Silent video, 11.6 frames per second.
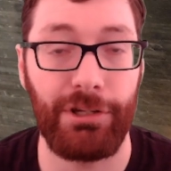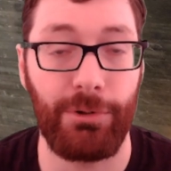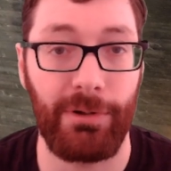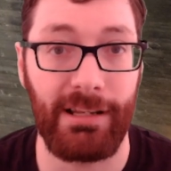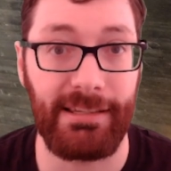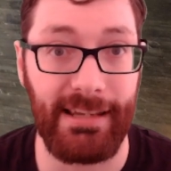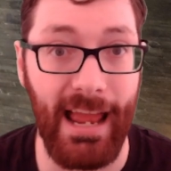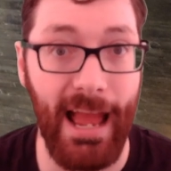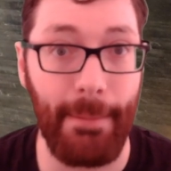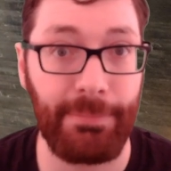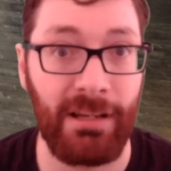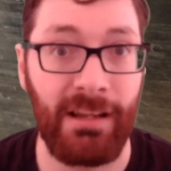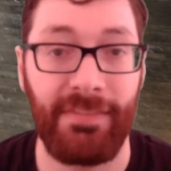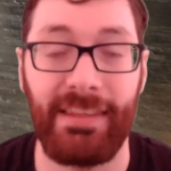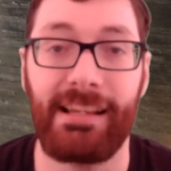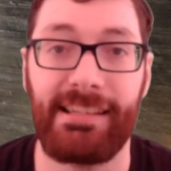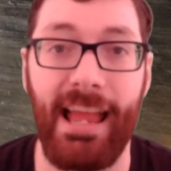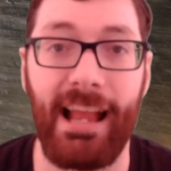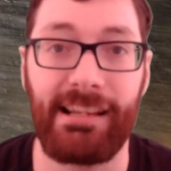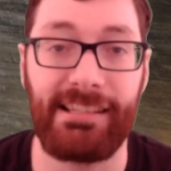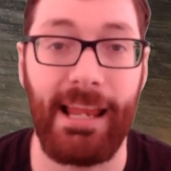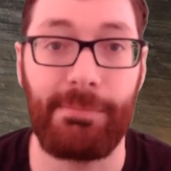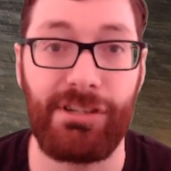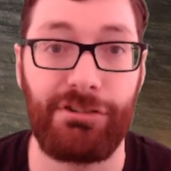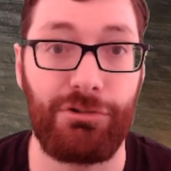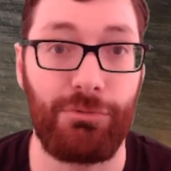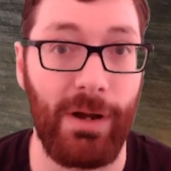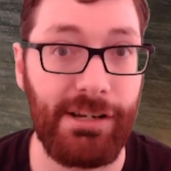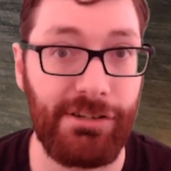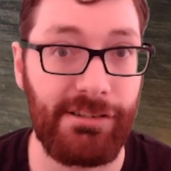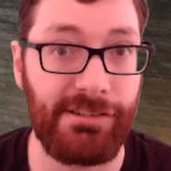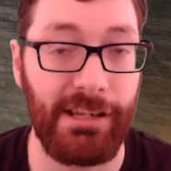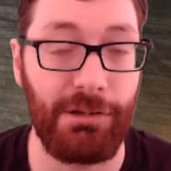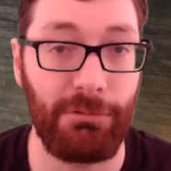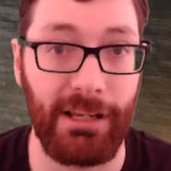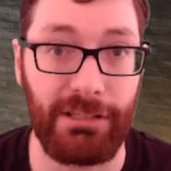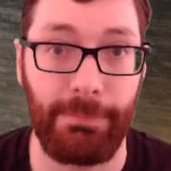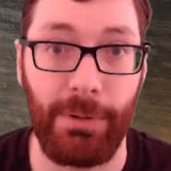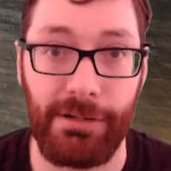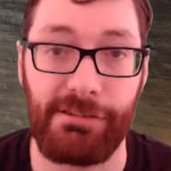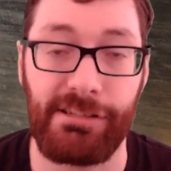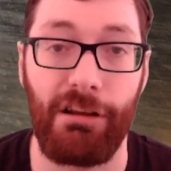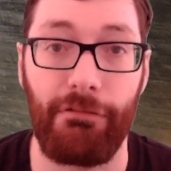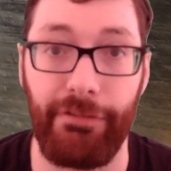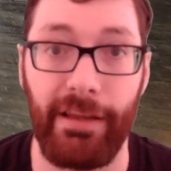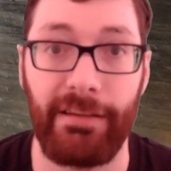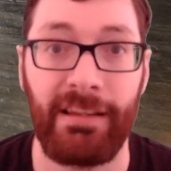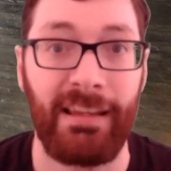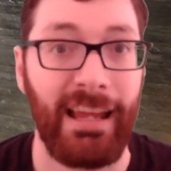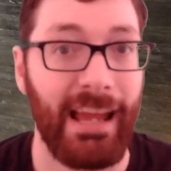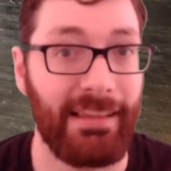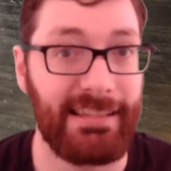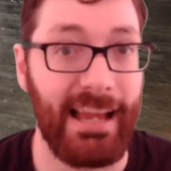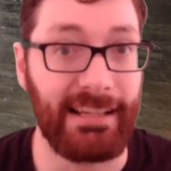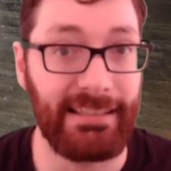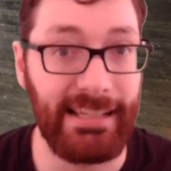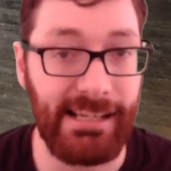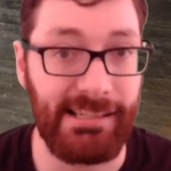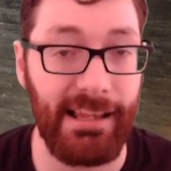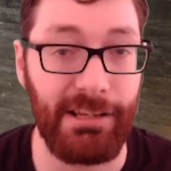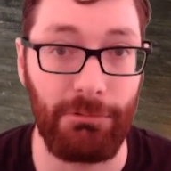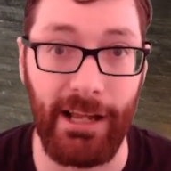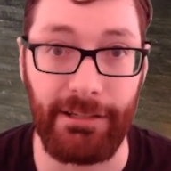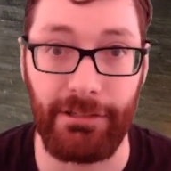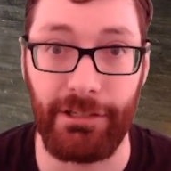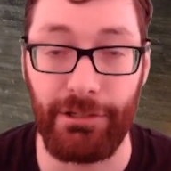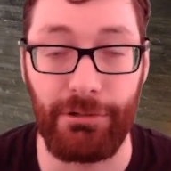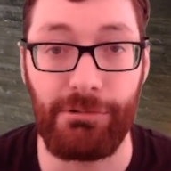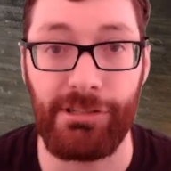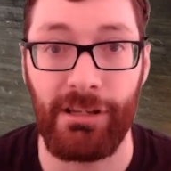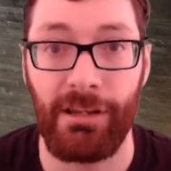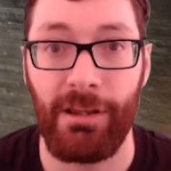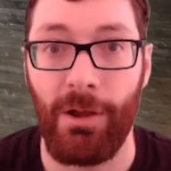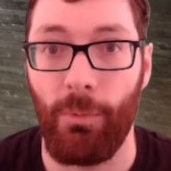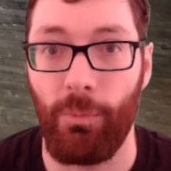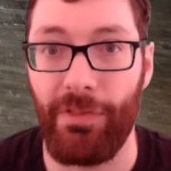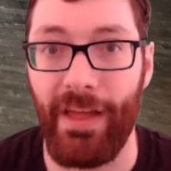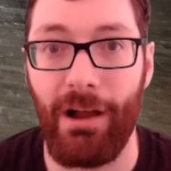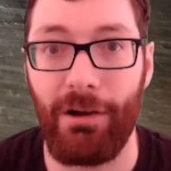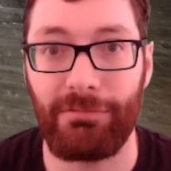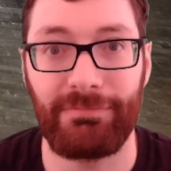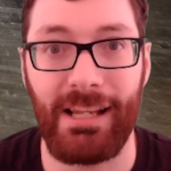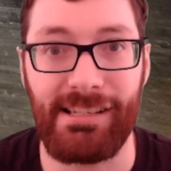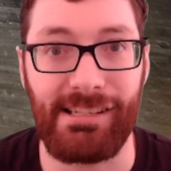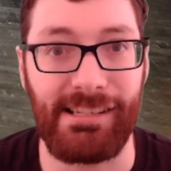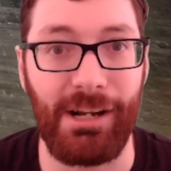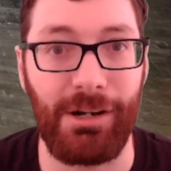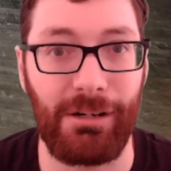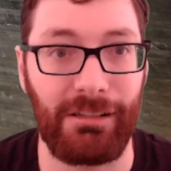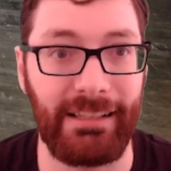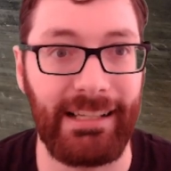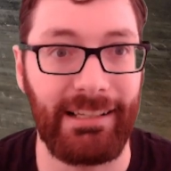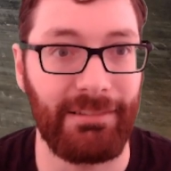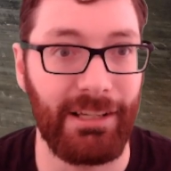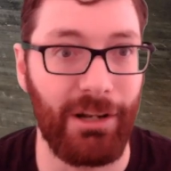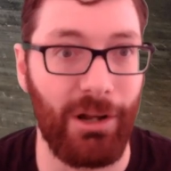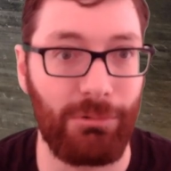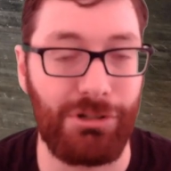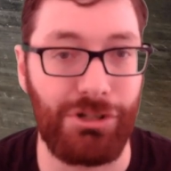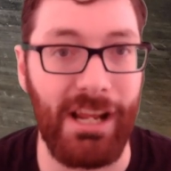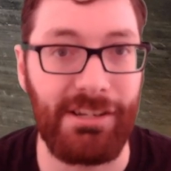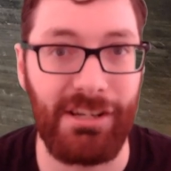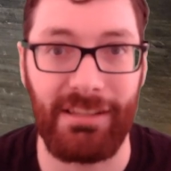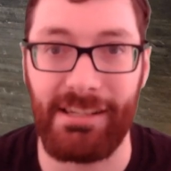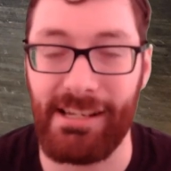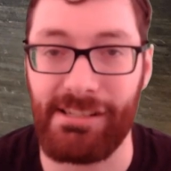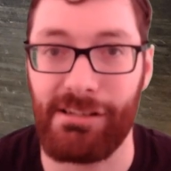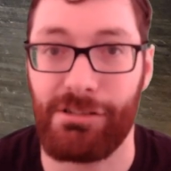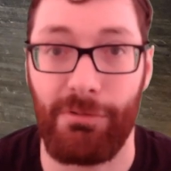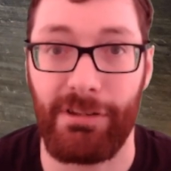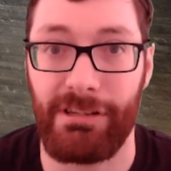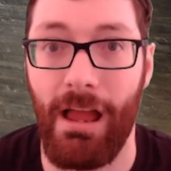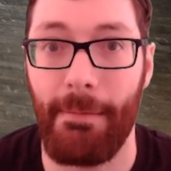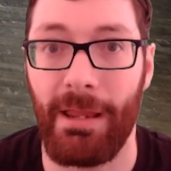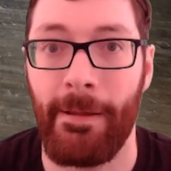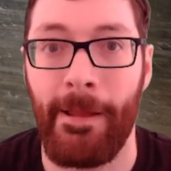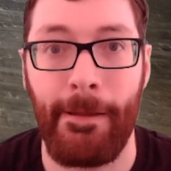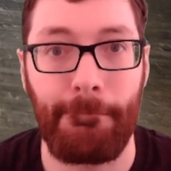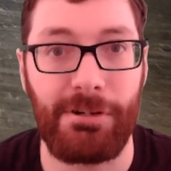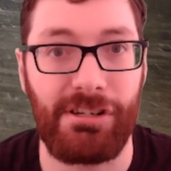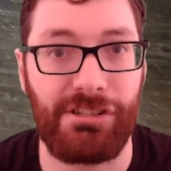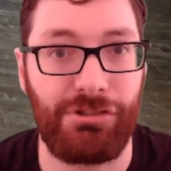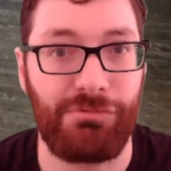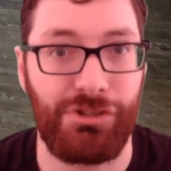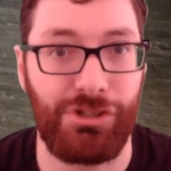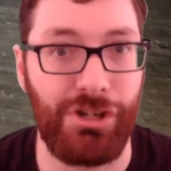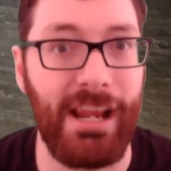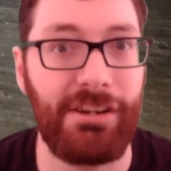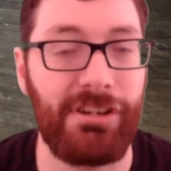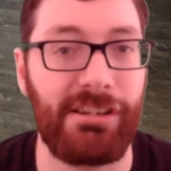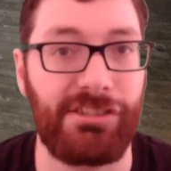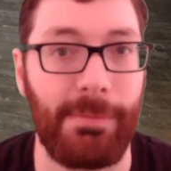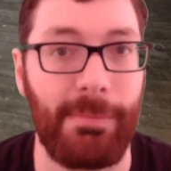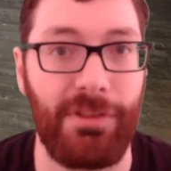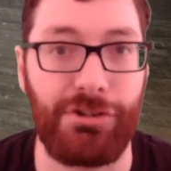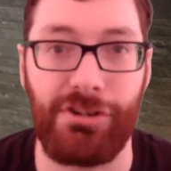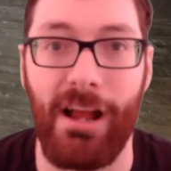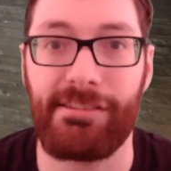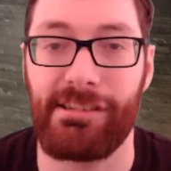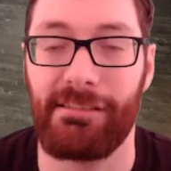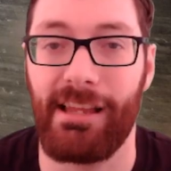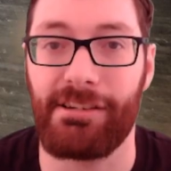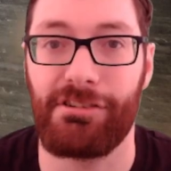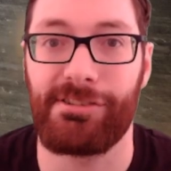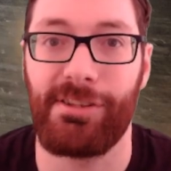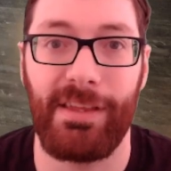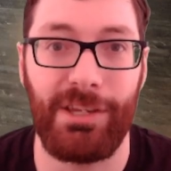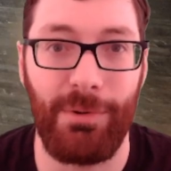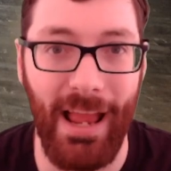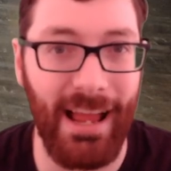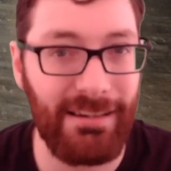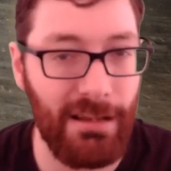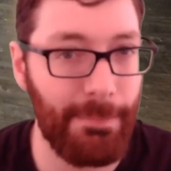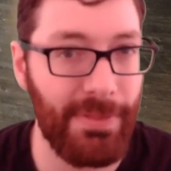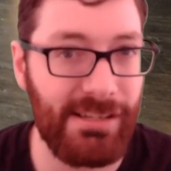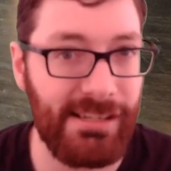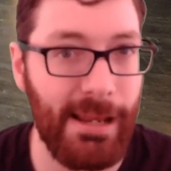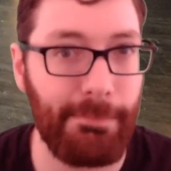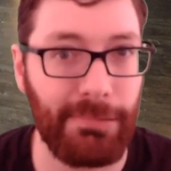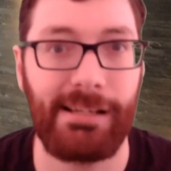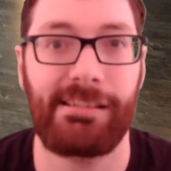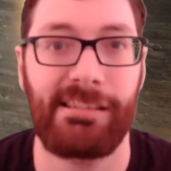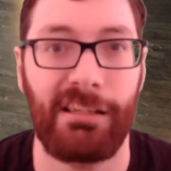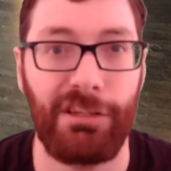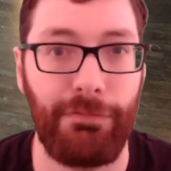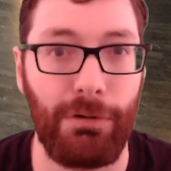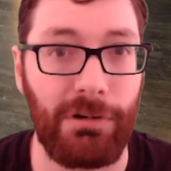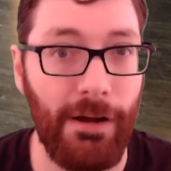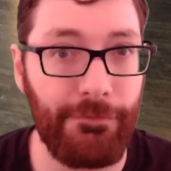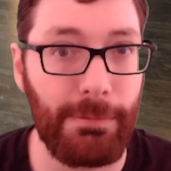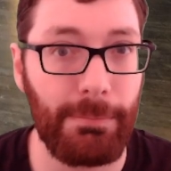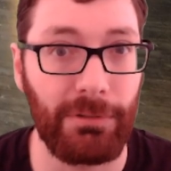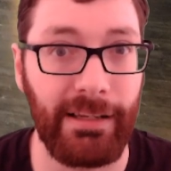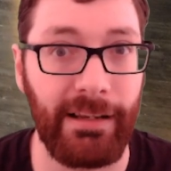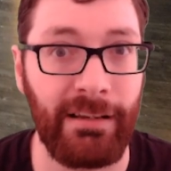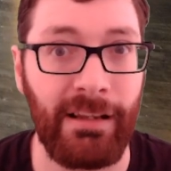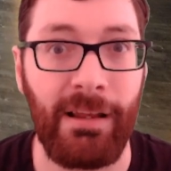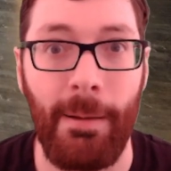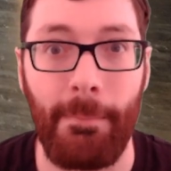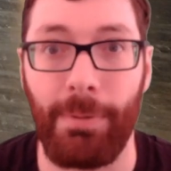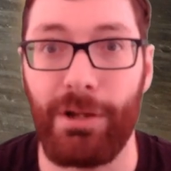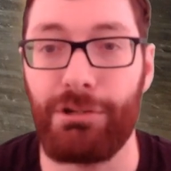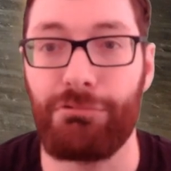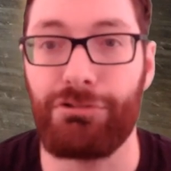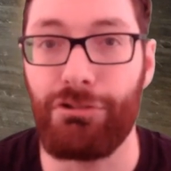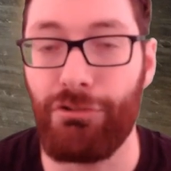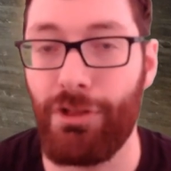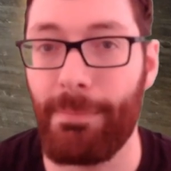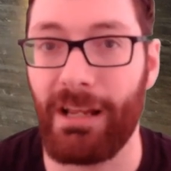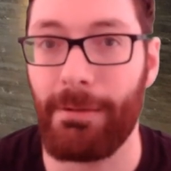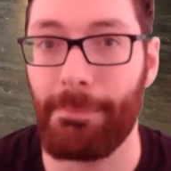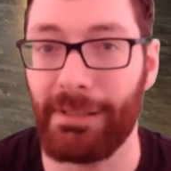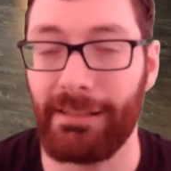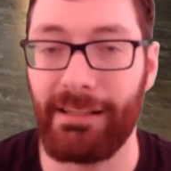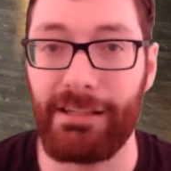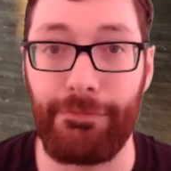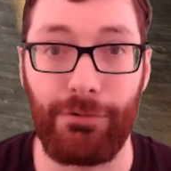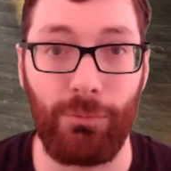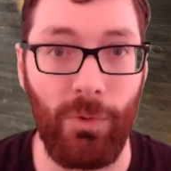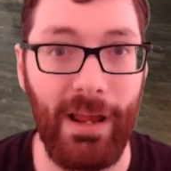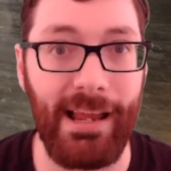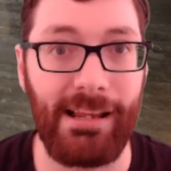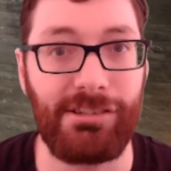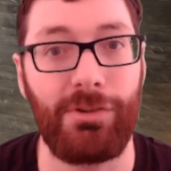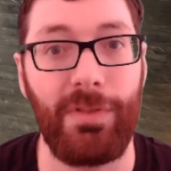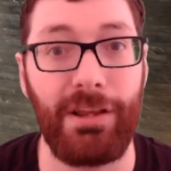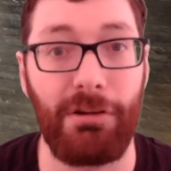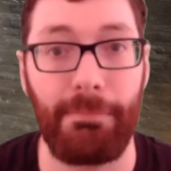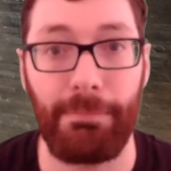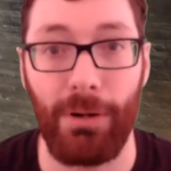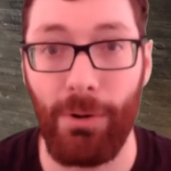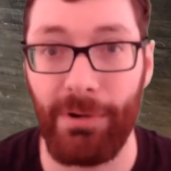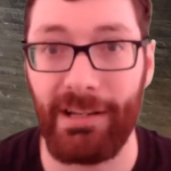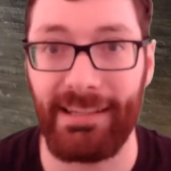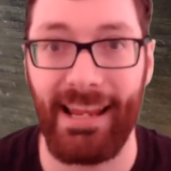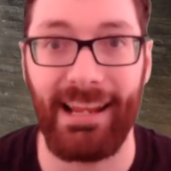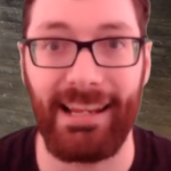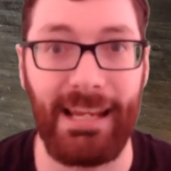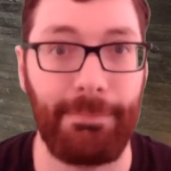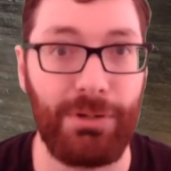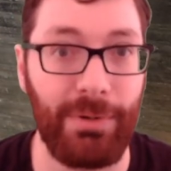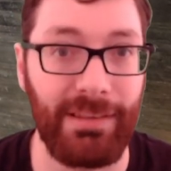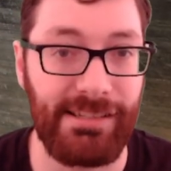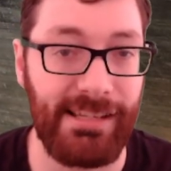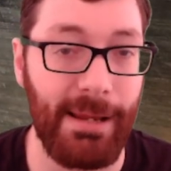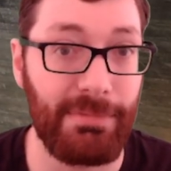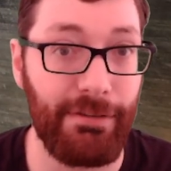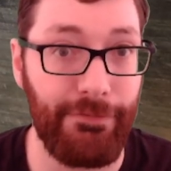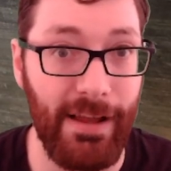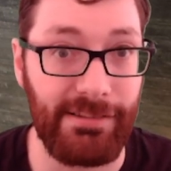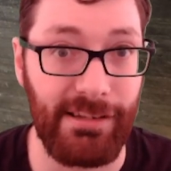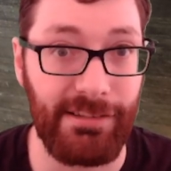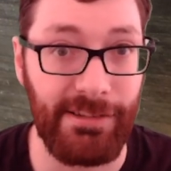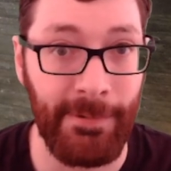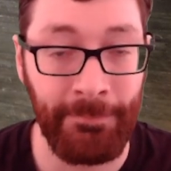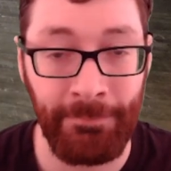you can adapt the exact same situations that you like to put yourself in and the techniques that you like to use without necessarily, changing the distance or the timing, but just changing some of the shot selections so that you end up in the same places that you feel comfortable in, but you do them in completely different ways so that your opponent can't keep doing the same defenses.